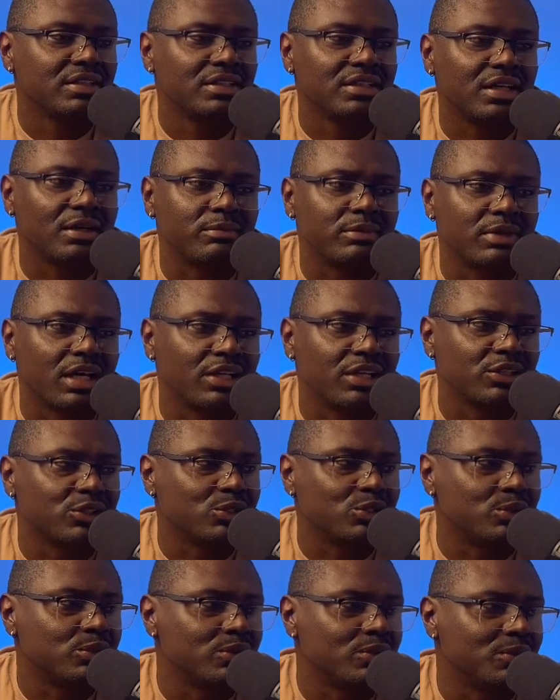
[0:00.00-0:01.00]
not a
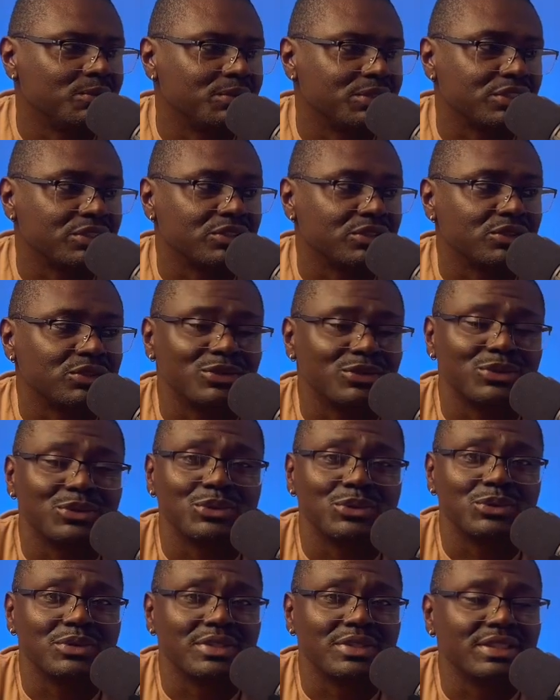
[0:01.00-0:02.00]
guru. I'm just a dude
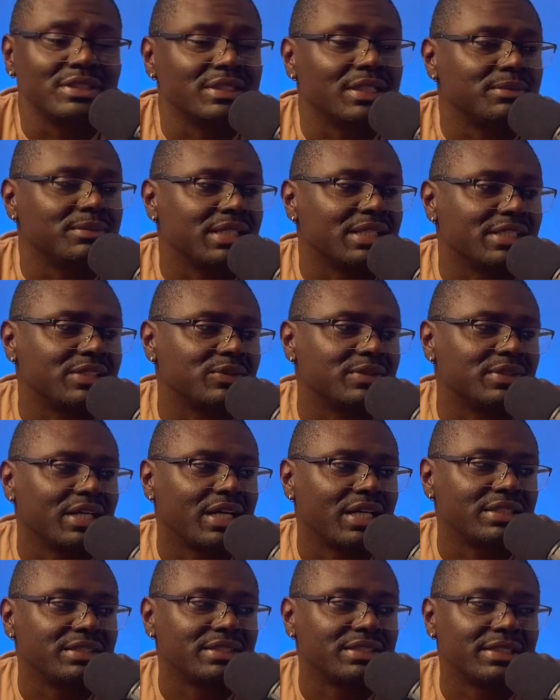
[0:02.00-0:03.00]
who is obsessed with
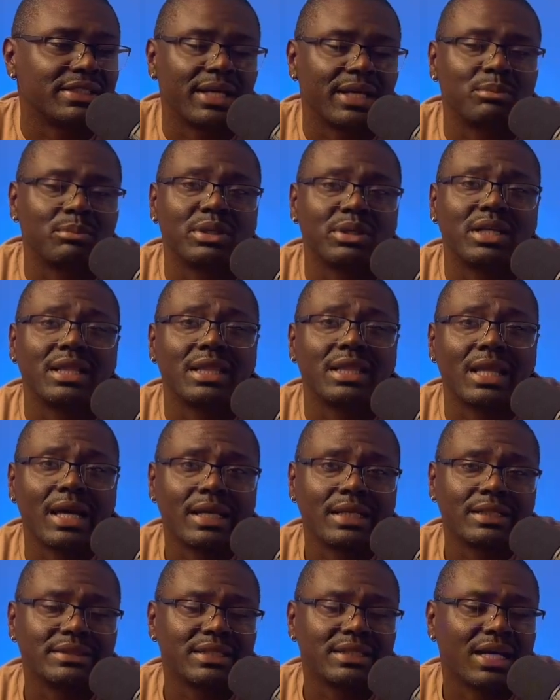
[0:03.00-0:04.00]
Dynasty, and I put a lot
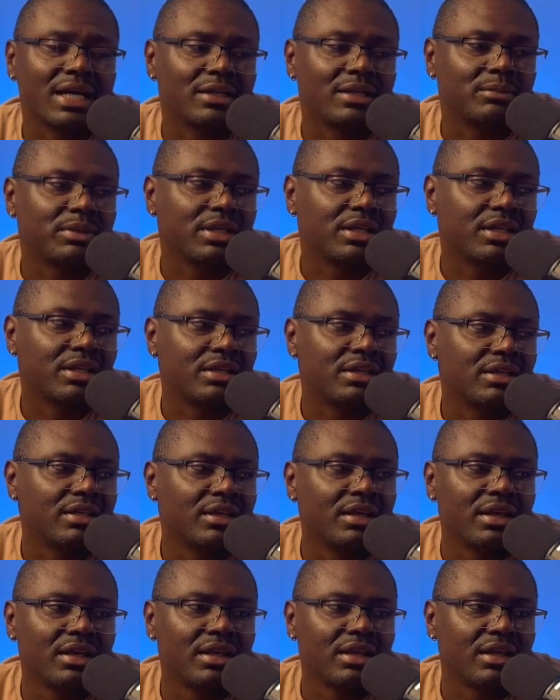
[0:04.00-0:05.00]
of time in.
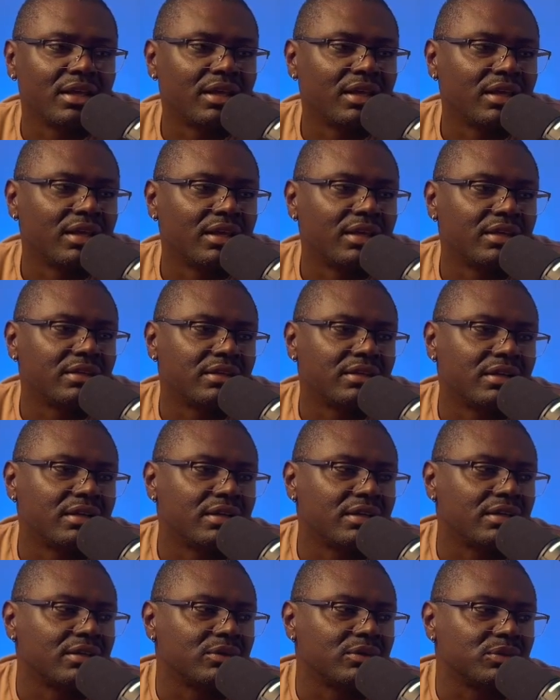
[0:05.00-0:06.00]
And
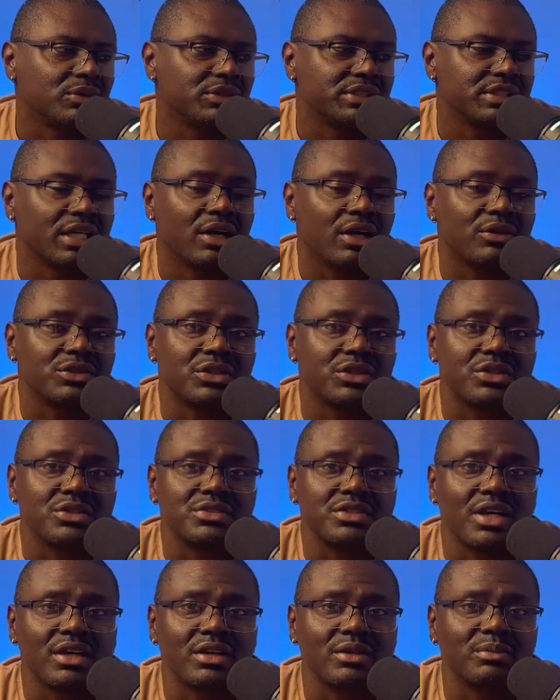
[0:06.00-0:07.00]
we'll see how it turns
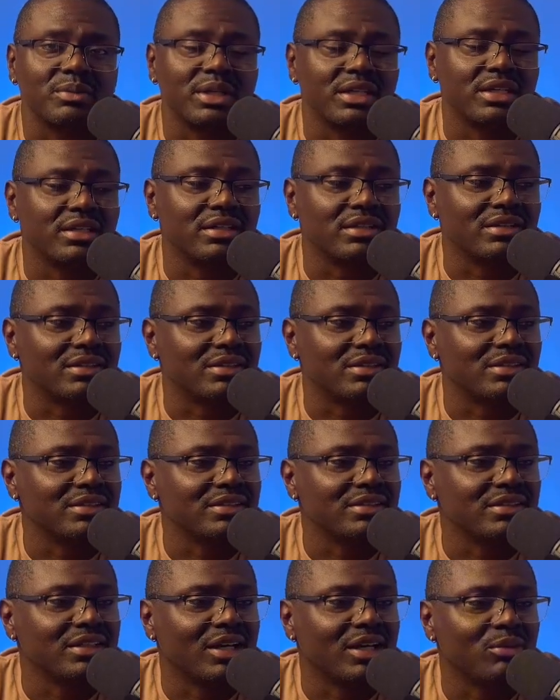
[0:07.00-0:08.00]
out, man. I
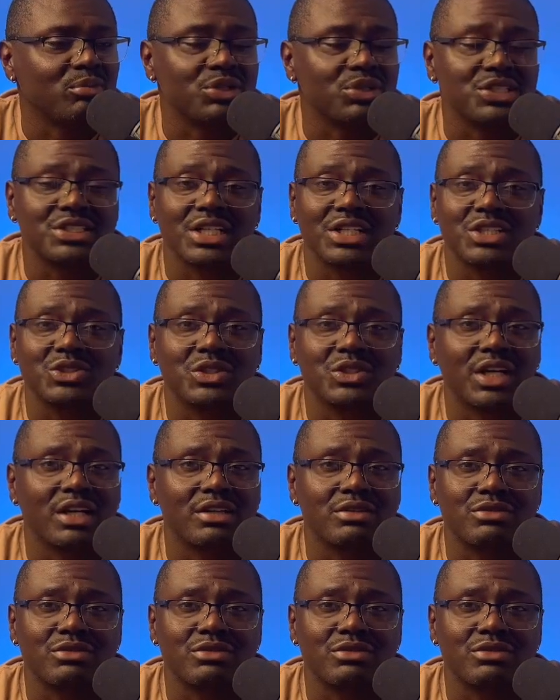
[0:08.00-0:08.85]
appreciate you guys for